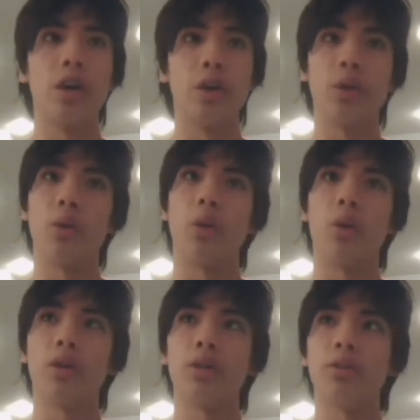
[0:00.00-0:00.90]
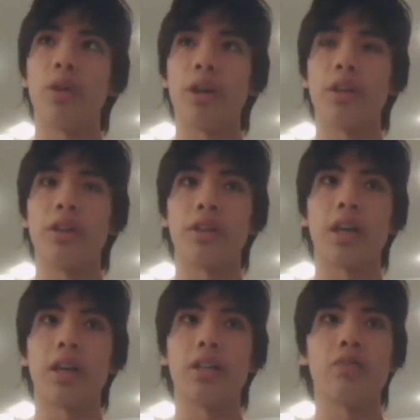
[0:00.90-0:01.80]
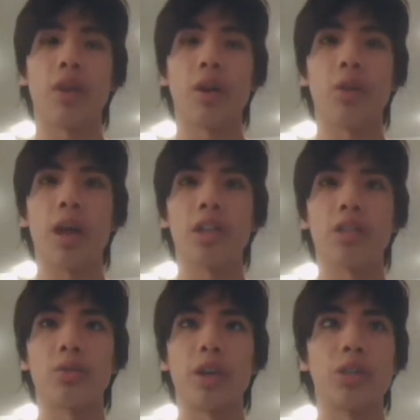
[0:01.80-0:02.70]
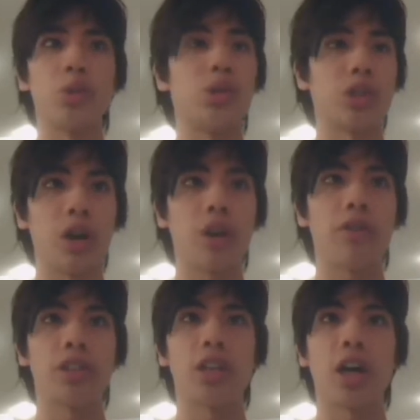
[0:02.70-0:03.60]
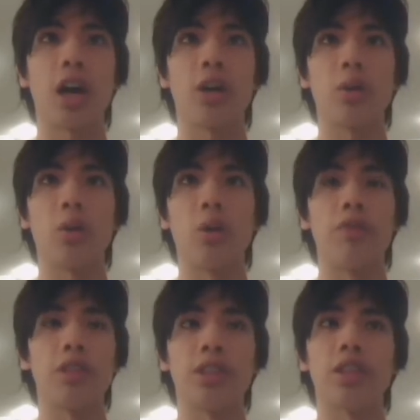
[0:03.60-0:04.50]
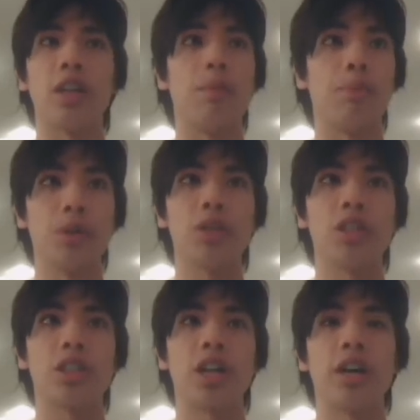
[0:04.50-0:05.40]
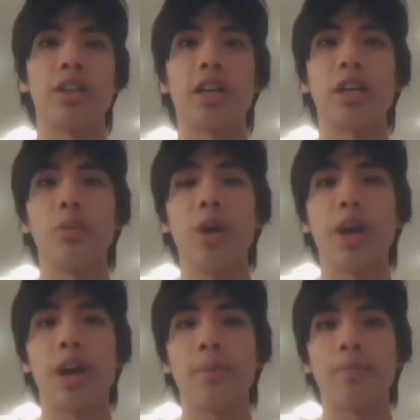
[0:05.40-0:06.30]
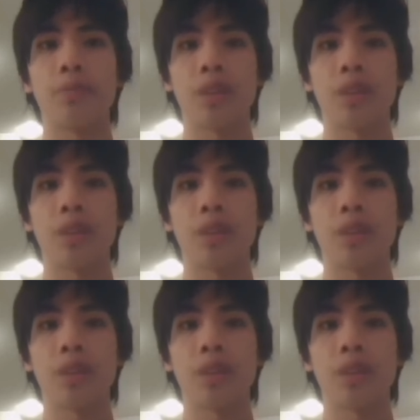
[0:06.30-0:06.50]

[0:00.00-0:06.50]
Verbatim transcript: nor do I think that his father has the right to starve his child or physically abuse his child in any way.